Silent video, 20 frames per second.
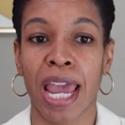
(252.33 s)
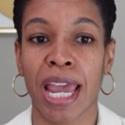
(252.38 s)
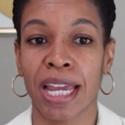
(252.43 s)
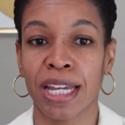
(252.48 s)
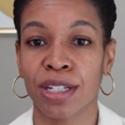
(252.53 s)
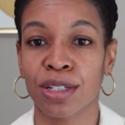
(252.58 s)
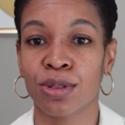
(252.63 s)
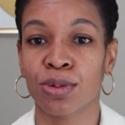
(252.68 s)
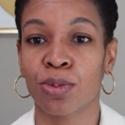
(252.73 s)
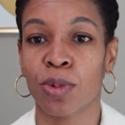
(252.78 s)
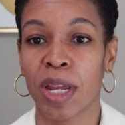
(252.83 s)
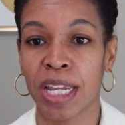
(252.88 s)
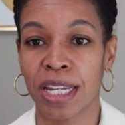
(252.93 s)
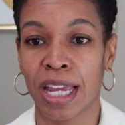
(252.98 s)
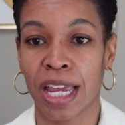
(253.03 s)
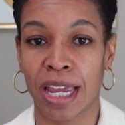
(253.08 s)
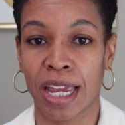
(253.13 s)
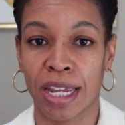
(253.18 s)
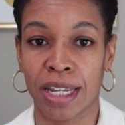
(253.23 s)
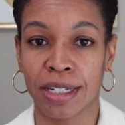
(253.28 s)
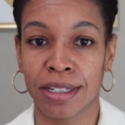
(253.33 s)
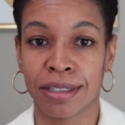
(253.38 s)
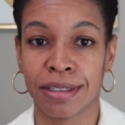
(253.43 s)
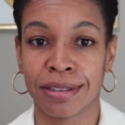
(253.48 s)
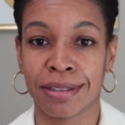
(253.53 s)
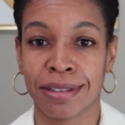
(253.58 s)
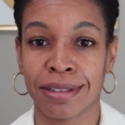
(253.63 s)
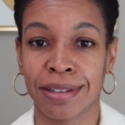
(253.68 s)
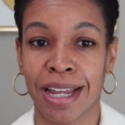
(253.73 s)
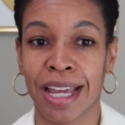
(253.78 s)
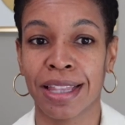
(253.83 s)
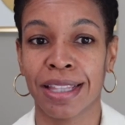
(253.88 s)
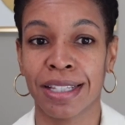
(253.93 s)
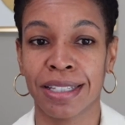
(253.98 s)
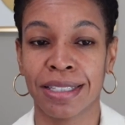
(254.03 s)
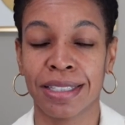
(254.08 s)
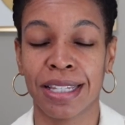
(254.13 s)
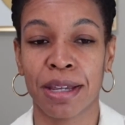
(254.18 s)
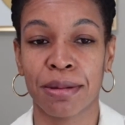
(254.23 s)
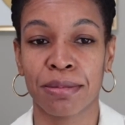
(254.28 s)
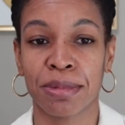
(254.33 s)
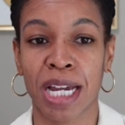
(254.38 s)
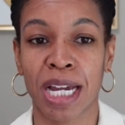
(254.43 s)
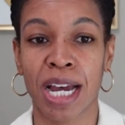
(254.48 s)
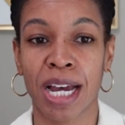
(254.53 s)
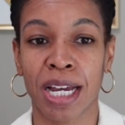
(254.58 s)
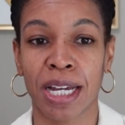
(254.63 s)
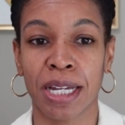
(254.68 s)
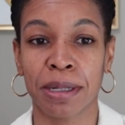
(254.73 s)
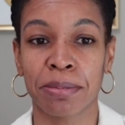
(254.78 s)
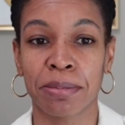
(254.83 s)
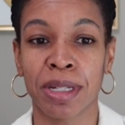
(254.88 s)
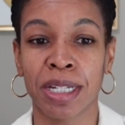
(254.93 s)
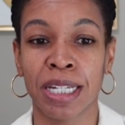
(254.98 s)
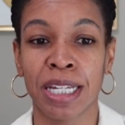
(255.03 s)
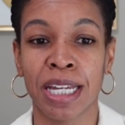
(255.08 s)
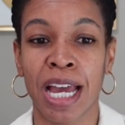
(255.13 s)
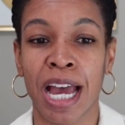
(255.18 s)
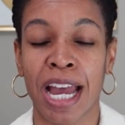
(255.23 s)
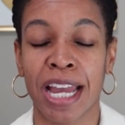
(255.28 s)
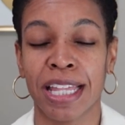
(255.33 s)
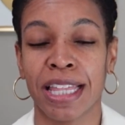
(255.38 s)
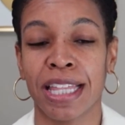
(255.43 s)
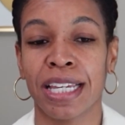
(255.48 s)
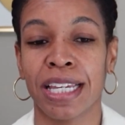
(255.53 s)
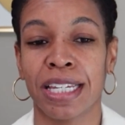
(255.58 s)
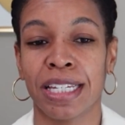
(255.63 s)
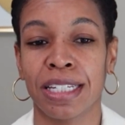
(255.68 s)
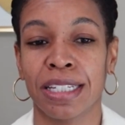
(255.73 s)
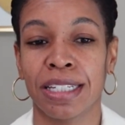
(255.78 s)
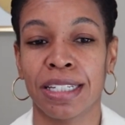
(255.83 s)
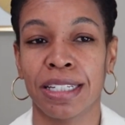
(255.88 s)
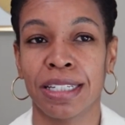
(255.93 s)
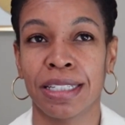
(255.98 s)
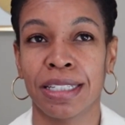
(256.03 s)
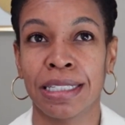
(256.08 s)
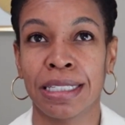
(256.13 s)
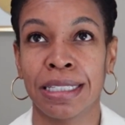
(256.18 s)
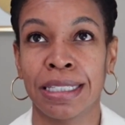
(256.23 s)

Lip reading: and weight gain at the same time, I think